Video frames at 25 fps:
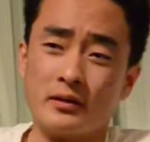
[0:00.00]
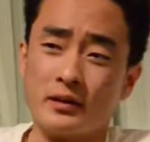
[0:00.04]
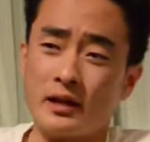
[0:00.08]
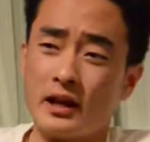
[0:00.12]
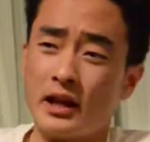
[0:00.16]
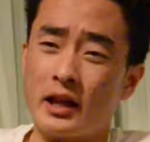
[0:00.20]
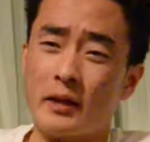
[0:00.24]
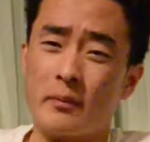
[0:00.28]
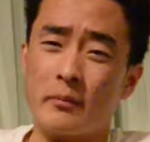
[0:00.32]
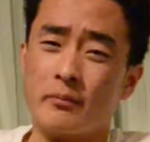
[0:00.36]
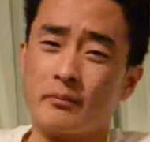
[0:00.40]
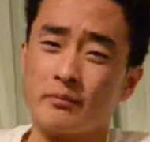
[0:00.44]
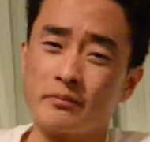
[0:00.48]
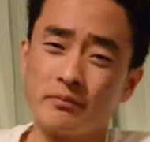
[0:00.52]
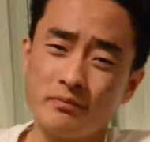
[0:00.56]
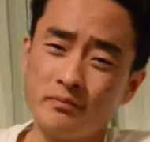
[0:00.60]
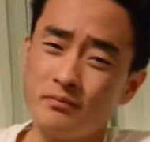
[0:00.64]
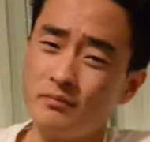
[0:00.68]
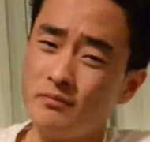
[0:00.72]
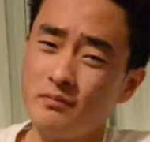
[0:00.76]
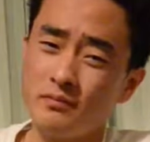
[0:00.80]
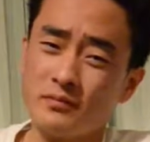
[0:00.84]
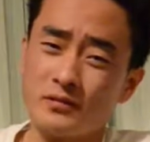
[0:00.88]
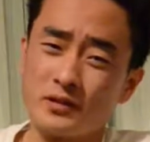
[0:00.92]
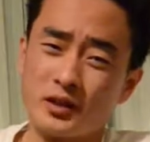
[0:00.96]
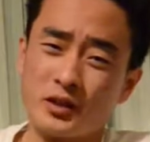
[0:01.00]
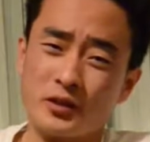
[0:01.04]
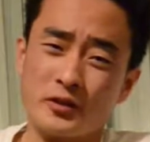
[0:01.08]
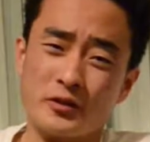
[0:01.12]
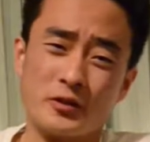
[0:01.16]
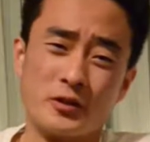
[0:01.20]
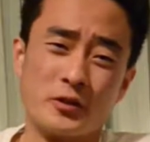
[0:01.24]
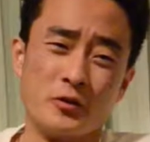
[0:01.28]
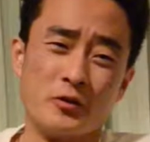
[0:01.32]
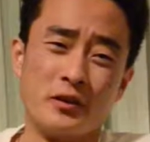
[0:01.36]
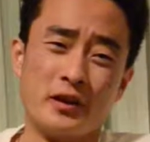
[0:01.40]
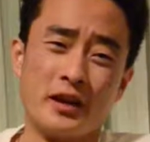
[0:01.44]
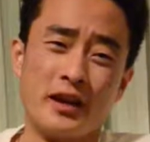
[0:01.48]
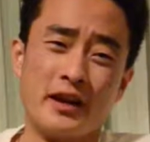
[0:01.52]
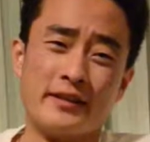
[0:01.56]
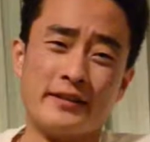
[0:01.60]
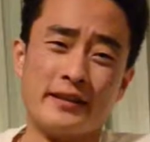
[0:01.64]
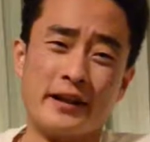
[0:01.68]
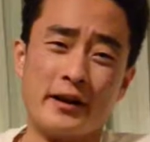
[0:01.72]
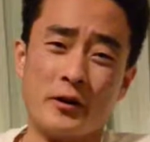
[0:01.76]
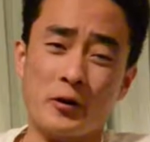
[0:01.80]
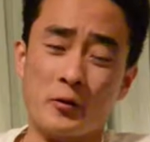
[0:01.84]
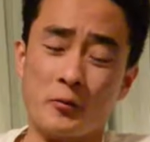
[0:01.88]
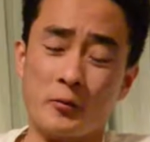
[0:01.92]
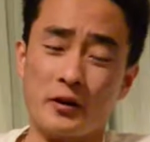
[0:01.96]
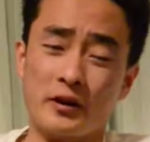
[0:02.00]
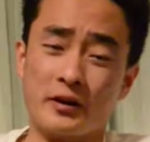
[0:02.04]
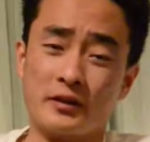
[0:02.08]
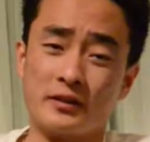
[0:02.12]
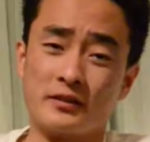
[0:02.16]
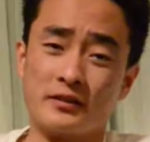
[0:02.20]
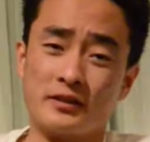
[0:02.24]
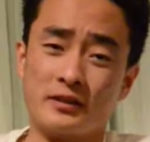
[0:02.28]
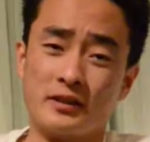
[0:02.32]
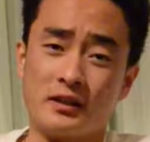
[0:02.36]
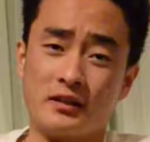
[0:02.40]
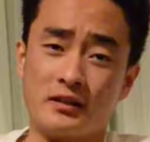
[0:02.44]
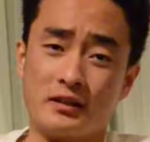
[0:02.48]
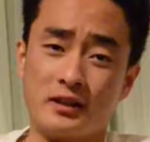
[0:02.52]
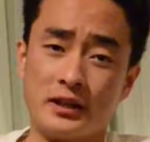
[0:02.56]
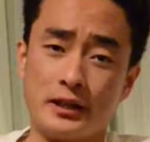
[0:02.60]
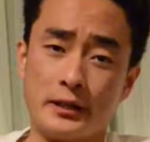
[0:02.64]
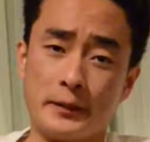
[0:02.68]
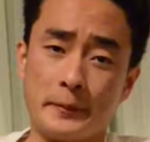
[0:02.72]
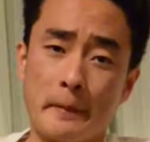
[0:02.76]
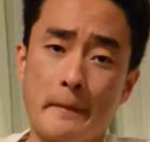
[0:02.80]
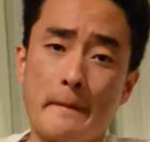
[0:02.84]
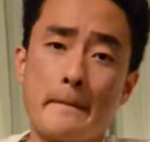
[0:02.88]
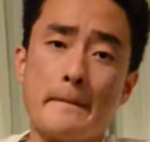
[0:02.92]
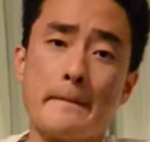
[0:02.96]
And I'm gonna show you guys how it works. Alright?